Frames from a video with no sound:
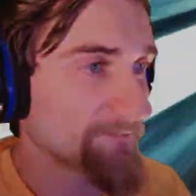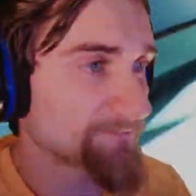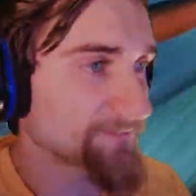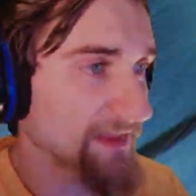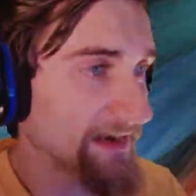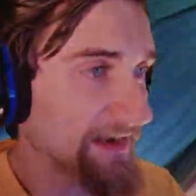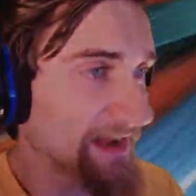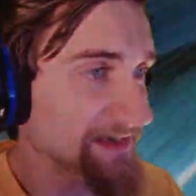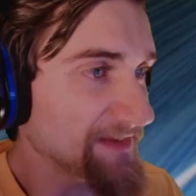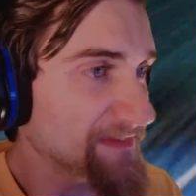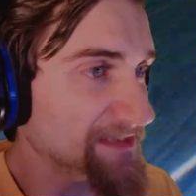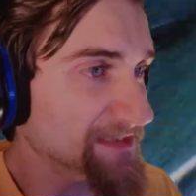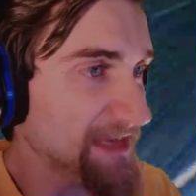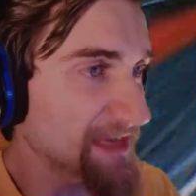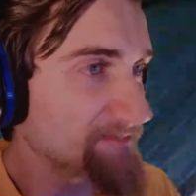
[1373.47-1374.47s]
And I did the
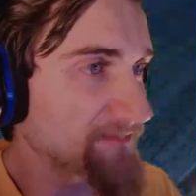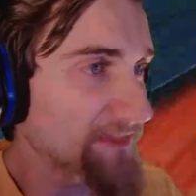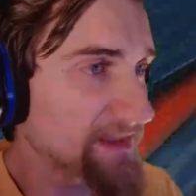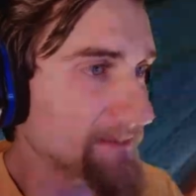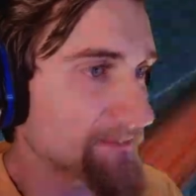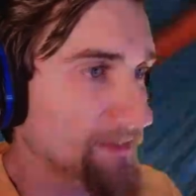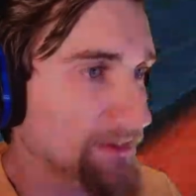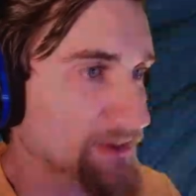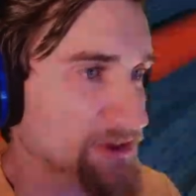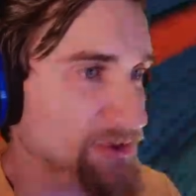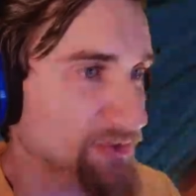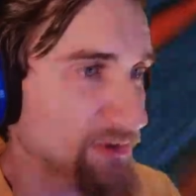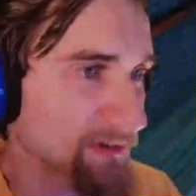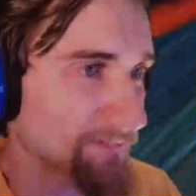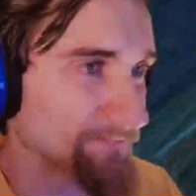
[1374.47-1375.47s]
same thing in
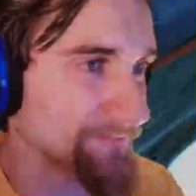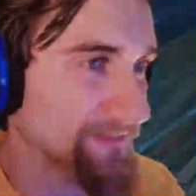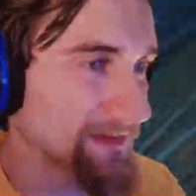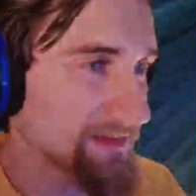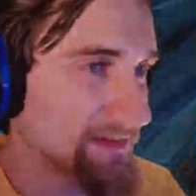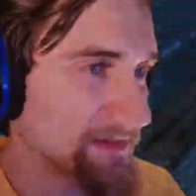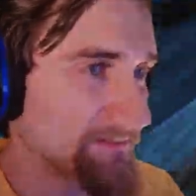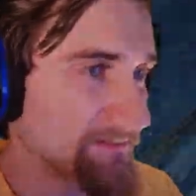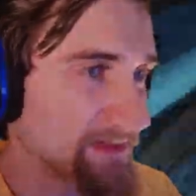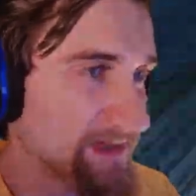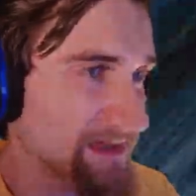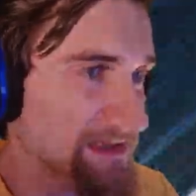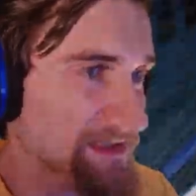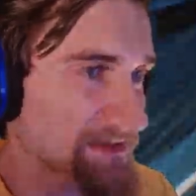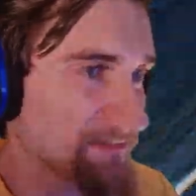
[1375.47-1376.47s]
MotorStorm.
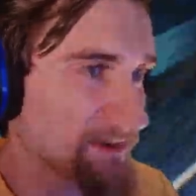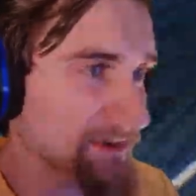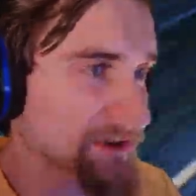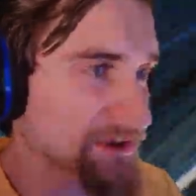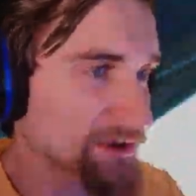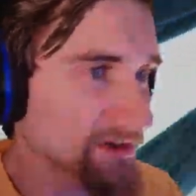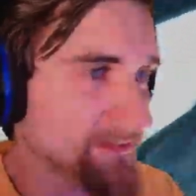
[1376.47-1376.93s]
Because in MotorStorm,